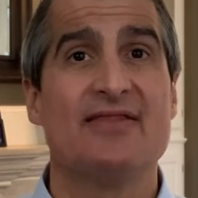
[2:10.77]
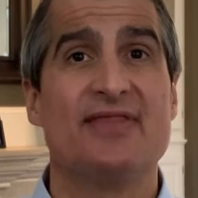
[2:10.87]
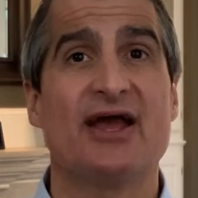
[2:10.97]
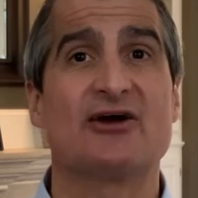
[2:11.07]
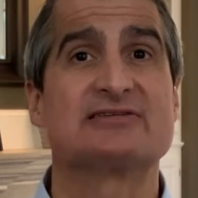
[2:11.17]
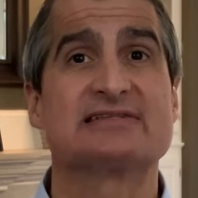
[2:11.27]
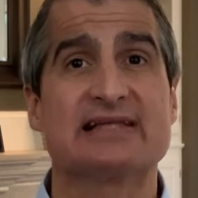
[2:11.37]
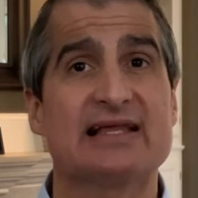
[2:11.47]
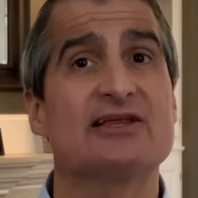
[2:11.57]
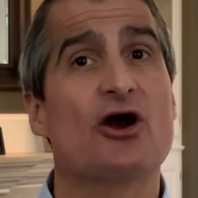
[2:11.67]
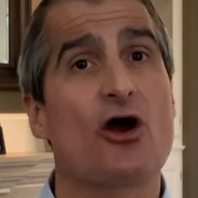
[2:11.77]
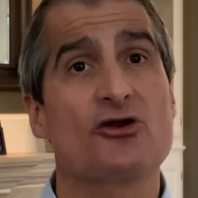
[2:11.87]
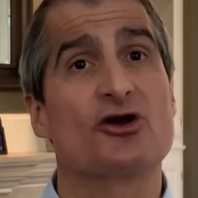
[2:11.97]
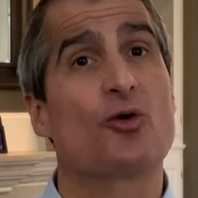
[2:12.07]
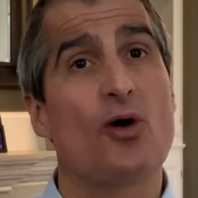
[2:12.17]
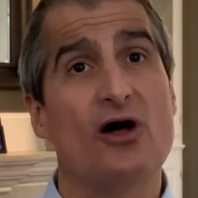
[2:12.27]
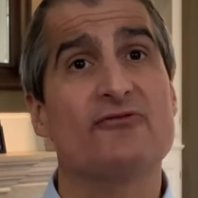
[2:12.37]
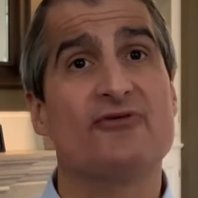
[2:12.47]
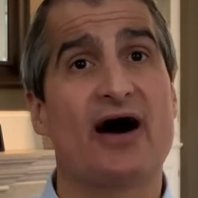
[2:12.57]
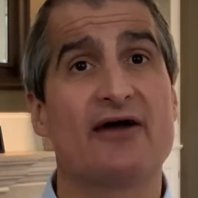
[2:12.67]
They are slightly harder to
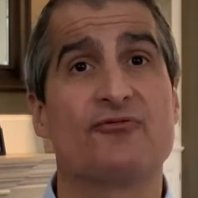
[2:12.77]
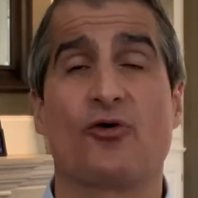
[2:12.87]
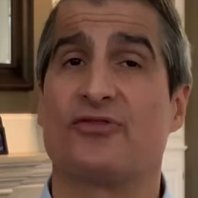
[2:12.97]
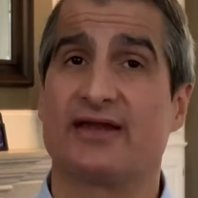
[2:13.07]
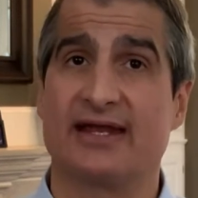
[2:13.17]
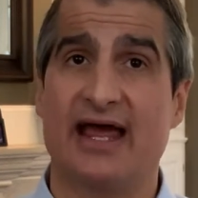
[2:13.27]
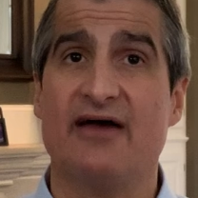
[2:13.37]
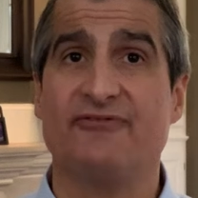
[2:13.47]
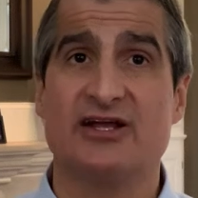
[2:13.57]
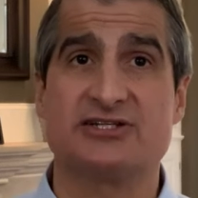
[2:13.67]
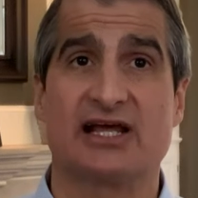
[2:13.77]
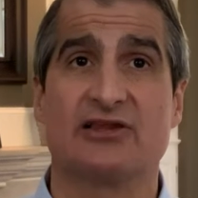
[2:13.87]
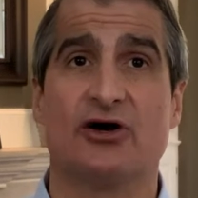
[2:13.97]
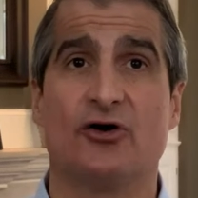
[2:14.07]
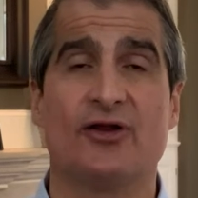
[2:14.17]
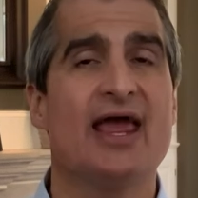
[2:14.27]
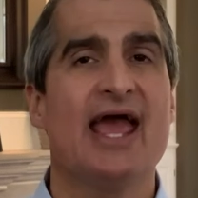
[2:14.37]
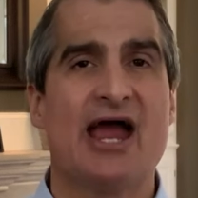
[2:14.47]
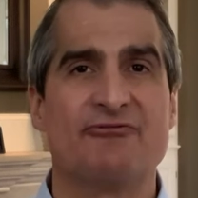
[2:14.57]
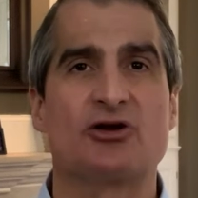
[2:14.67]
qualify for than an FHA loan
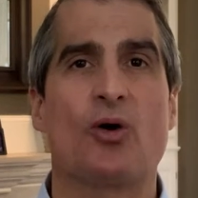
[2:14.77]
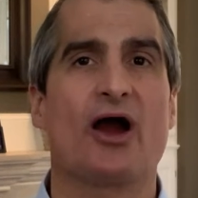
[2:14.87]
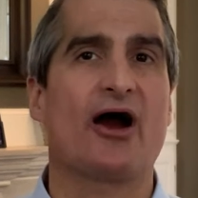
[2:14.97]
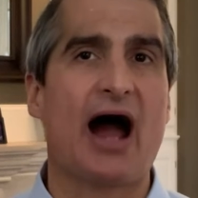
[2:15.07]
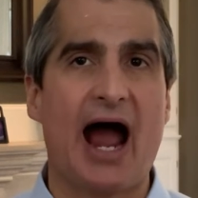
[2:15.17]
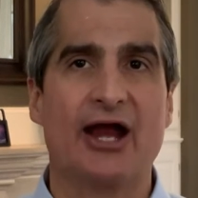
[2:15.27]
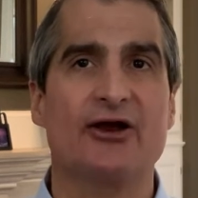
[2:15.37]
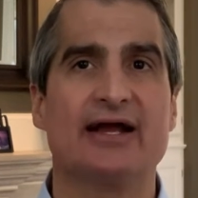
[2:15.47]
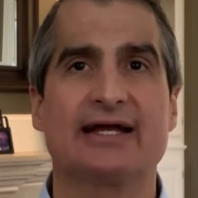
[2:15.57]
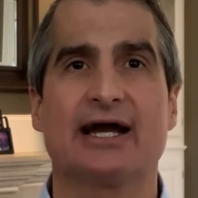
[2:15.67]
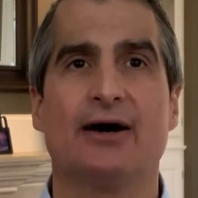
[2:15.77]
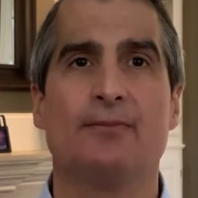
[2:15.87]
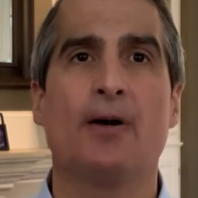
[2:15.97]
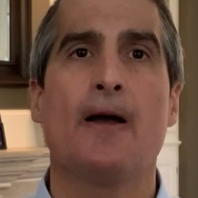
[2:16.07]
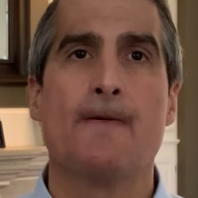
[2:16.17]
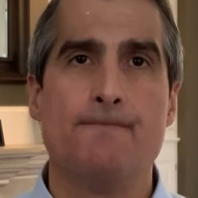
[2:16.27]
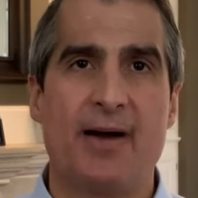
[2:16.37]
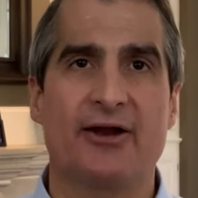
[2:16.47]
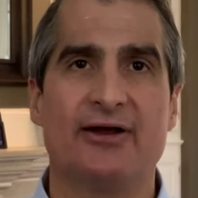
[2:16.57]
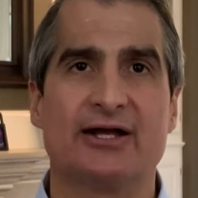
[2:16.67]
and require higher income,
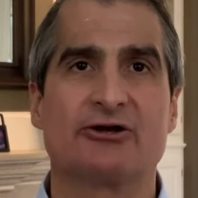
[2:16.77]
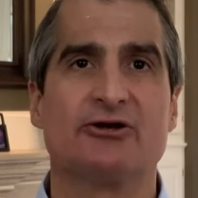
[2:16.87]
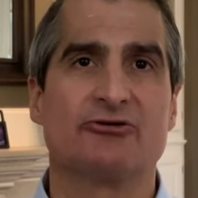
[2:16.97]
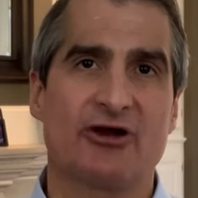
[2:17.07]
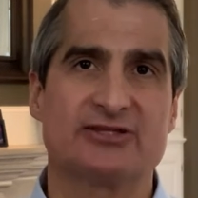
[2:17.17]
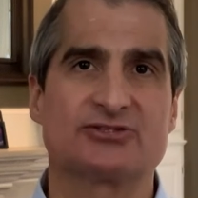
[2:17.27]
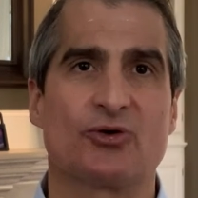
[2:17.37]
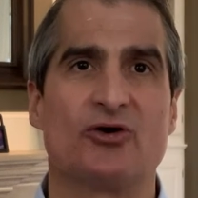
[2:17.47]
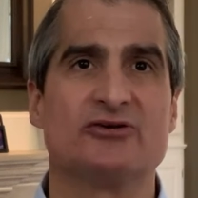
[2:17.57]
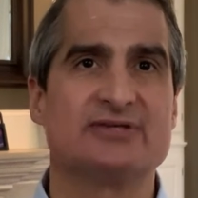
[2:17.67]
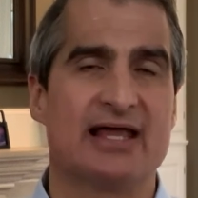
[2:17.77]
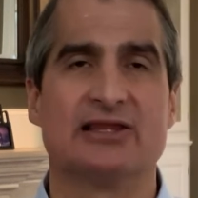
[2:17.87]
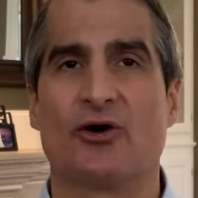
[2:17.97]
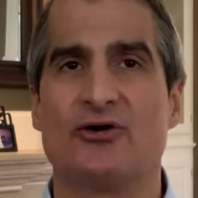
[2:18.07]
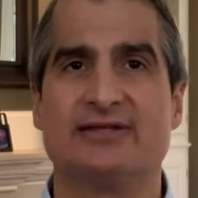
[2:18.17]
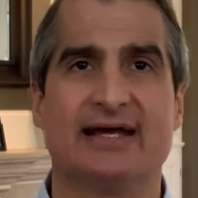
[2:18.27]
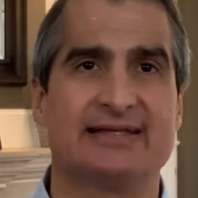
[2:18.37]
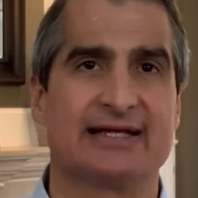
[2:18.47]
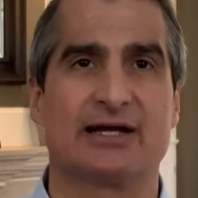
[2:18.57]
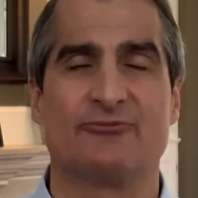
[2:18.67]
better credit scores, and lower
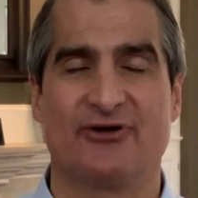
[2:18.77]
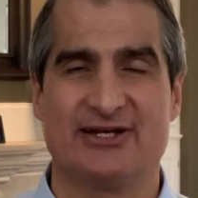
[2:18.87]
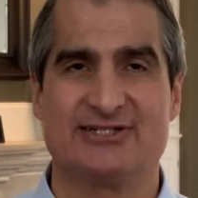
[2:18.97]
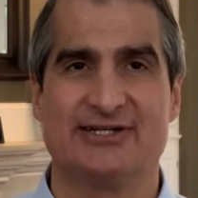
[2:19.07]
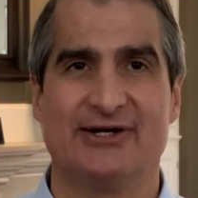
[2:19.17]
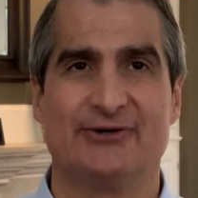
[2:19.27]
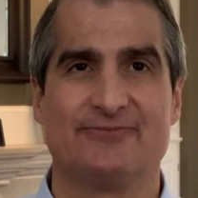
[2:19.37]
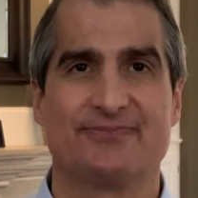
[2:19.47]
debt-to-income ratio.